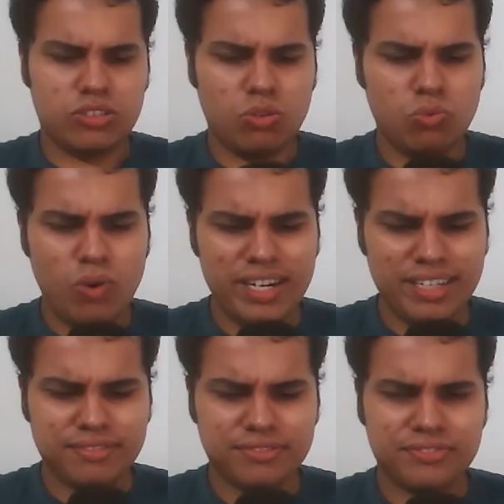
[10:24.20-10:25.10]
So what
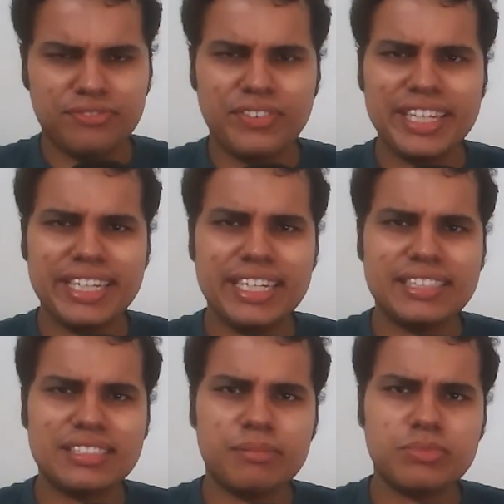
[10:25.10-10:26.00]
if we
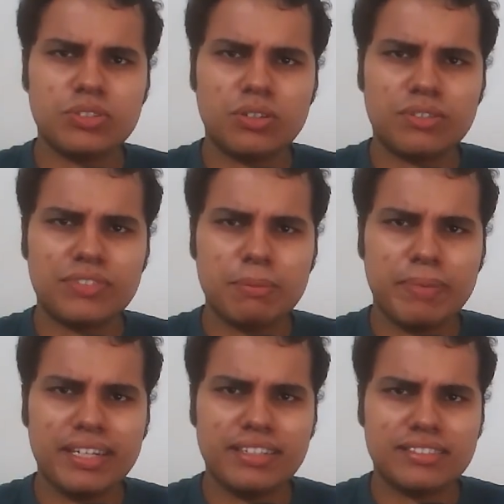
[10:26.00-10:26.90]
need some sort of
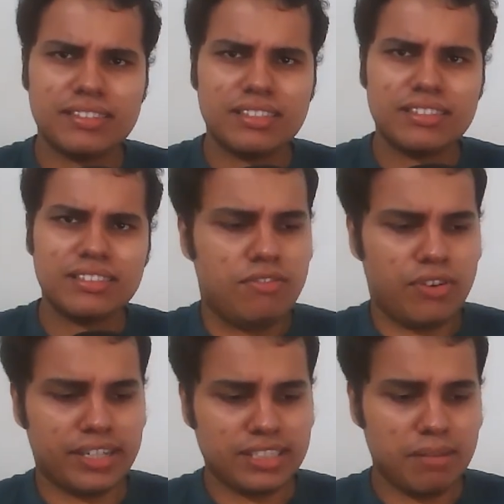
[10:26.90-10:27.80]
dependency?
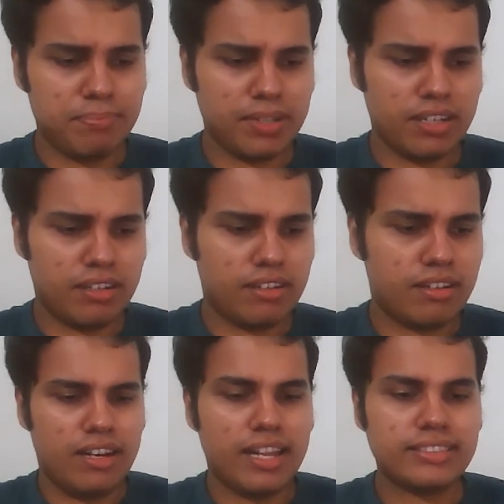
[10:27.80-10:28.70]
For example,
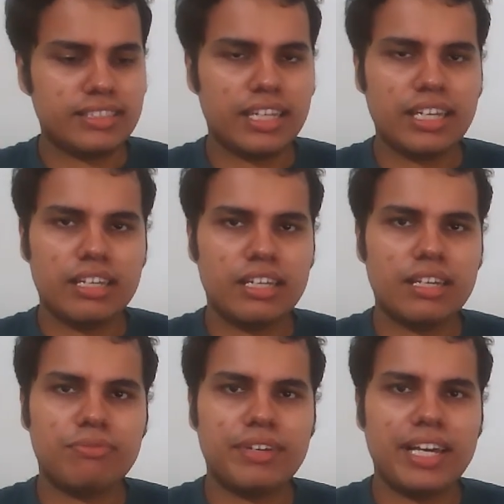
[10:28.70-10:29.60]
let's say
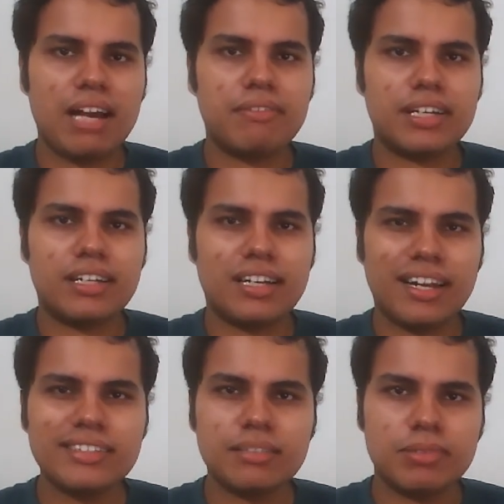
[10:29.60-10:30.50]
if we have a
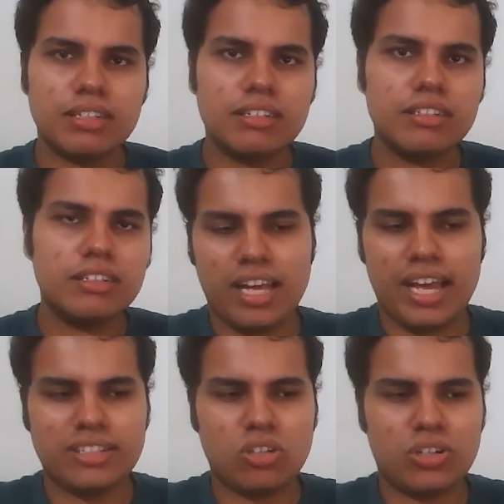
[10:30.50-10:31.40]
collectible
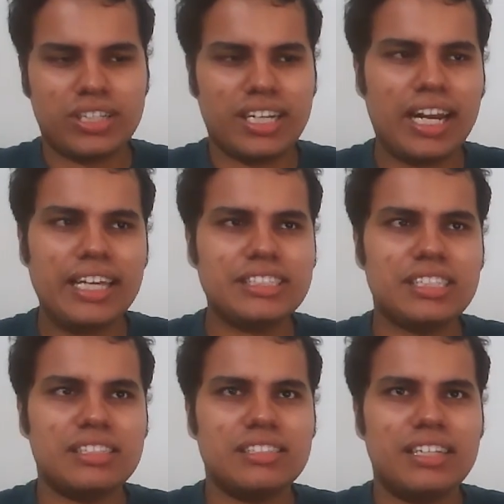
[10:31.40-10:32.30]
and on
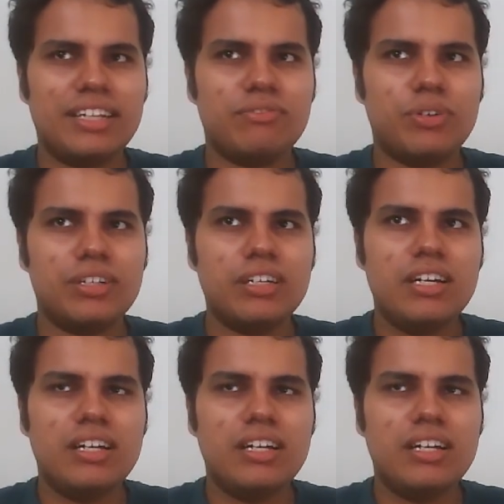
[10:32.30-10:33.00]
collection it would